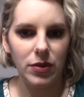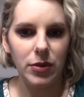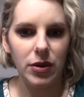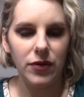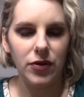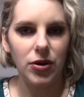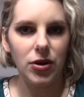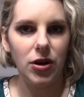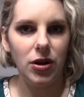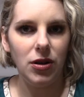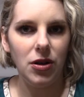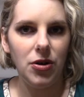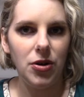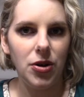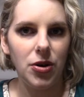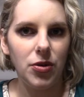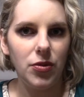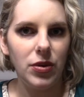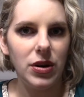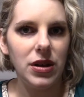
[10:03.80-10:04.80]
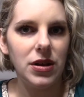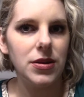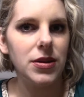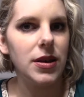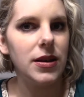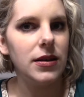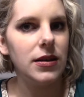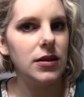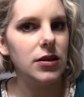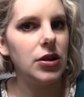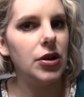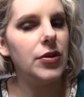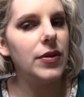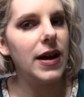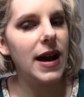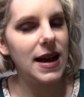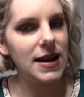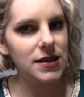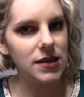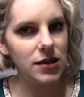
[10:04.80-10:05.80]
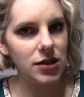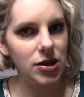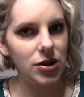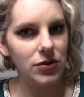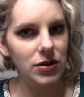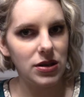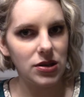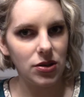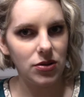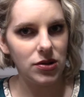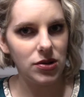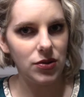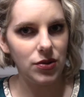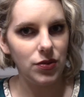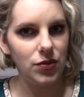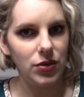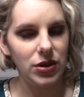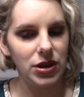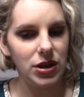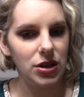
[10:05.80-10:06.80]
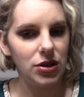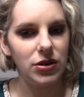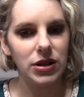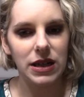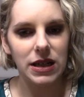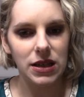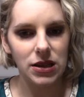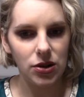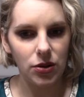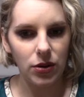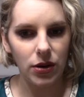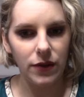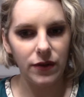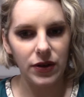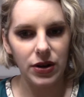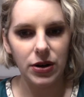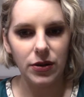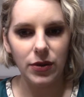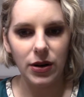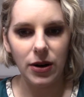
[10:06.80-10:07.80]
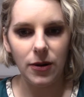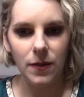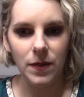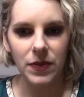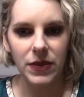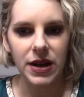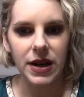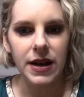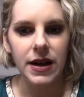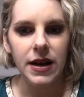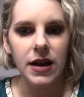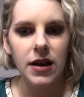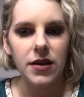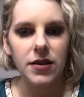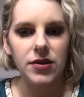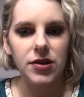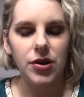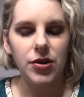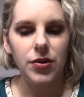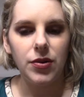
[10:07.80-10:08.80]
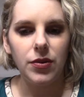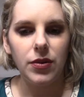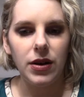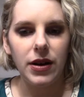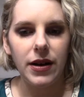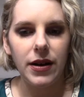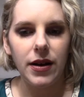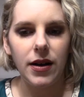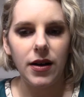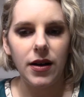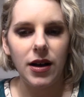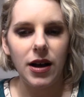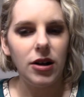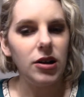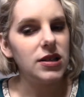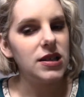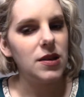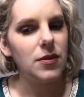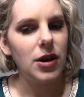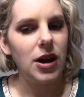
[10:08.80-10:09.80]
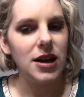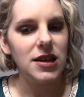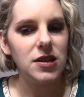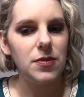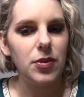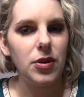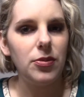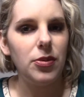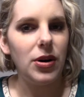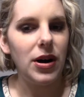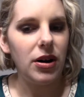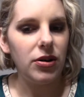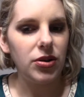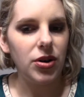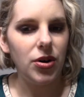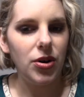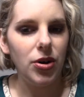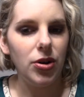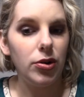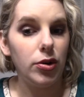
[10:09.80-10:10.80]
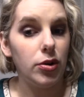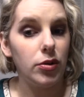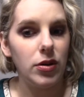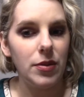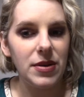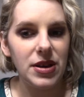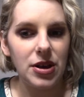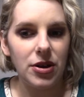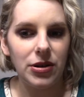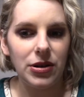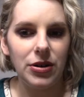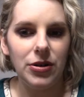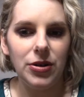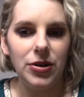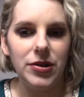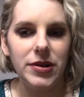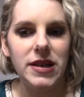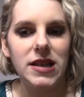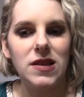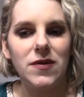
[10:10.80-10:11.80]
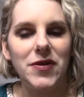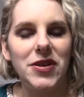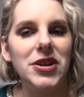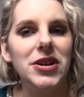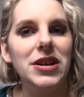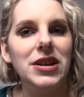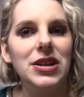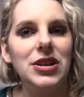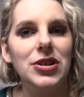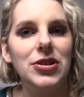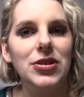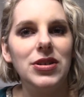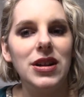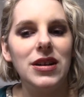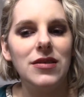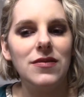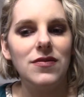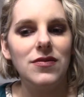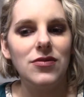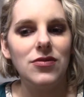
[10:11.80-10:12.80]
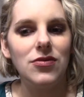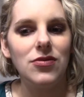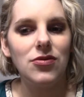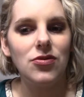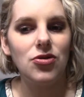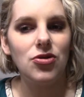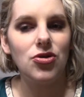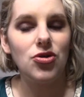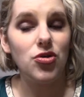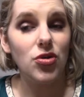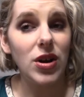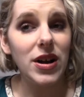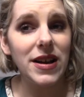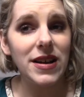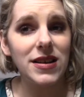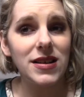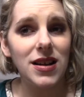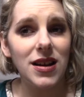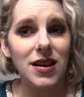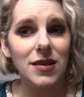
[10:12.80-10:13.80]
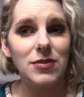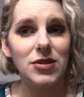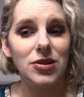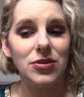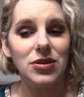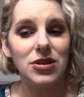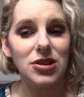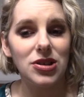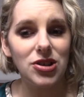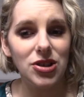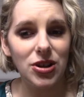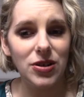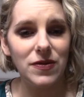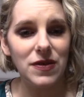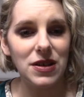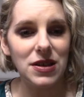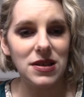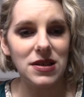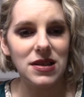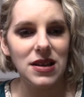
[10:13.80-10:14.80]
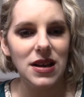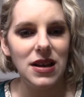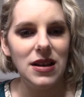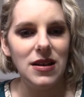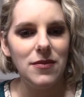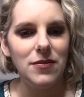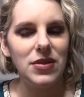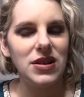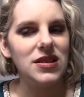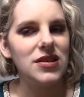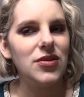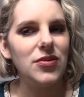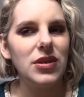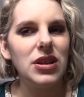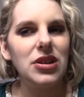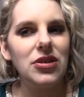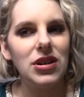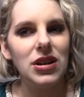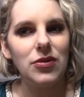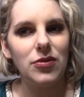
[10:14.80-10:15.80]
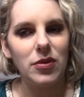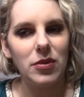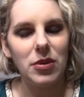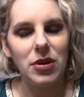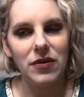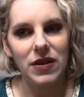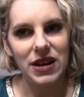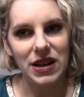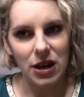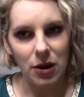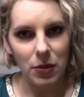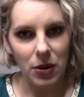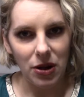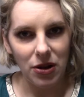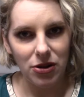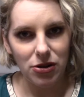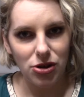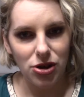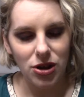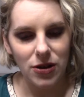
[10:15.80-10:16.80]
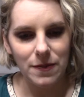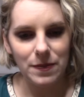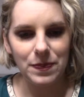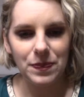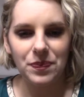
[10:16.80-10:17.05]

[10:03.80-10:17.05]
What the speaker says: remover, along with, you know, acetone is also one that you guys know of very well. So also isopropyl alcohol or rubbing alcohol is very good at drying times on the surface, but it's not really good at removing nail polish.